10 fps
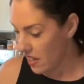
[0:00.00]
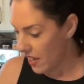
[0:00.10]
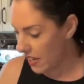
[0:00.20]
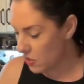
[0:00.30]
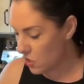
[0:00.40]

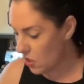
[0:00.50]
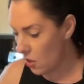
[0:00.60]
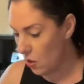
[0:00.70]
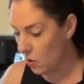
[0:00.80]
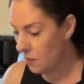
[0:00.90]
And
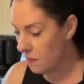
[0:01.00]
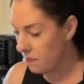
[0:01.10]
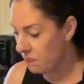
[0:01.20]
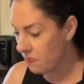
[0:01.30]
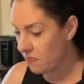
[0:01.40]
so
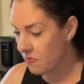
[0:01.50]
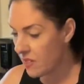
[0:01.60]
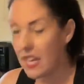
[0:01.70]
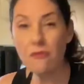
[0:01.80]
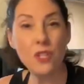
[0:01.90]

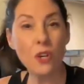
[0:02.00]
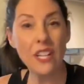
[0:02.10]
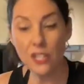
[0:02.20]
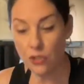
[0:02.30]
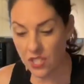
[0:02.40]
if you're
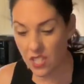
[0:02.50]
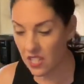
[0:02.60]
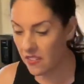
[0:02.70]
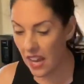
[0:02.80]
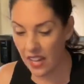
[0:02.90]
interested
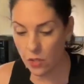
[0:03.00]
in that,